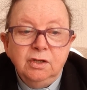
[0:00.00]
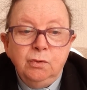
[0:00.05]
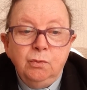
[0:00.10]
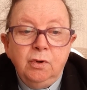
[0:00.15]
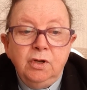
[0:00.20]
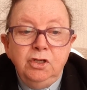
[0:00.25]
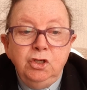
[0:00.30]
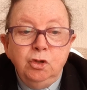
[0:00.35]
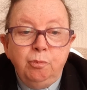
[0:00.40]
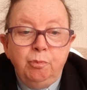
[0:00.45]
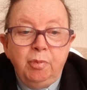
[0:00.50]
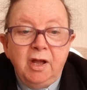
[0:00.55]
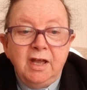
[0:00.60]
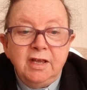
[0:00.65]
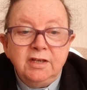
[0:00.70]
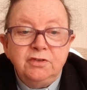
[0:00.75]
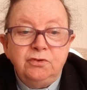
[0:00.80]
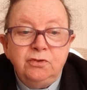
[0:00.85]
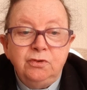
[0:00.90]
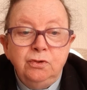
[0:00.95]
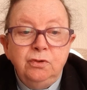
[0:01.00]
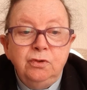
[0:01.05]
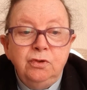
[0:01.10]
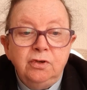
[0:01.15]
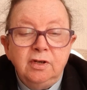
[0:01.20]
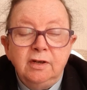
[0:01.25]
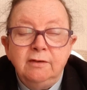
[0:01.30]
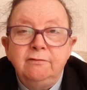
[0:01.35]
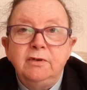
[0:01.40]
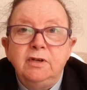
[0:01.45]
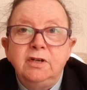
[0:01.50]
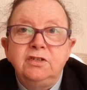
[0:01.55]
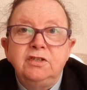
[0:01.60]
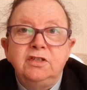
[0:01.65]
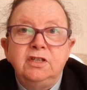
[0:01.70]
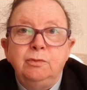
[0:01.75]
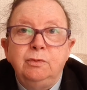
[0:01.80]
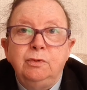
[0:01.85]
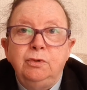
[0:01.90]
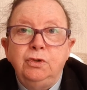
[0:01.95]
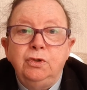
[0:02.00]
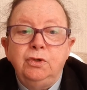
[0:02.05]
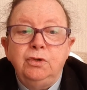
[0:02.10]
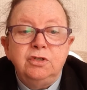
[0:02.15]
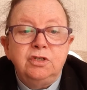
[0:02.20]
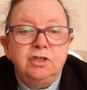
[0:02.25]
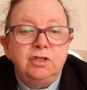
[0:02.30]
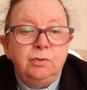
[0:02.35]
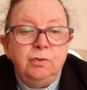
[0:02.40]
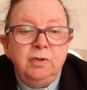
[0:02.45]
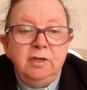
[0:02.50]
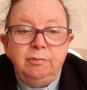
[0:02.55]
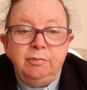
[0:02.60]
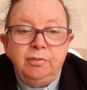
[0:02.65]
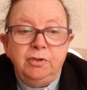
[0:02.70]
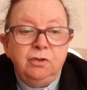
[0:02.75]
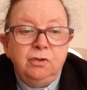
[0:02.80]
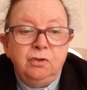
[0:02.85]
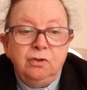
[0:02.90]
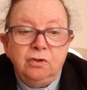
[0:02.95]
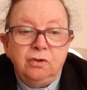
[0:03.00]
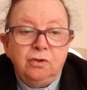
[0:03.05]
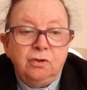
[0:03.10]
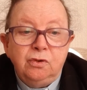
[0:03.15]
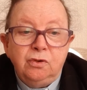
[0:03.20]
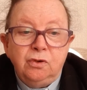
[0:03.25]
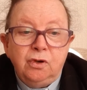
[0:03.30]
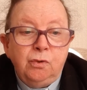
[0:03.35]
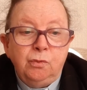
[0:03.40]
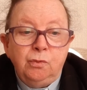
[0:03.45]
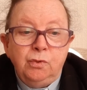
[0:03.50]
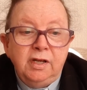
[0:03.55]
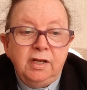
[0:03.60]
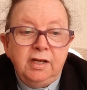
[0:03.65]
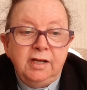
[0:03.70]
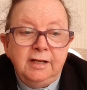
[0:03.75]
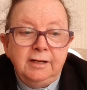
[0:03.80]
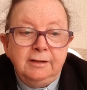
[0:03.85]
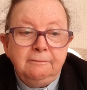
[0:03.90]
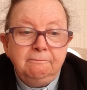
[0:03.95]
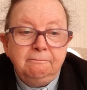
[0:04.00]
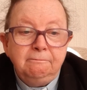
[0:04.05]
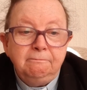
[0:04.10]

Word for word: When you pass through the rivers, they will not sweep you away.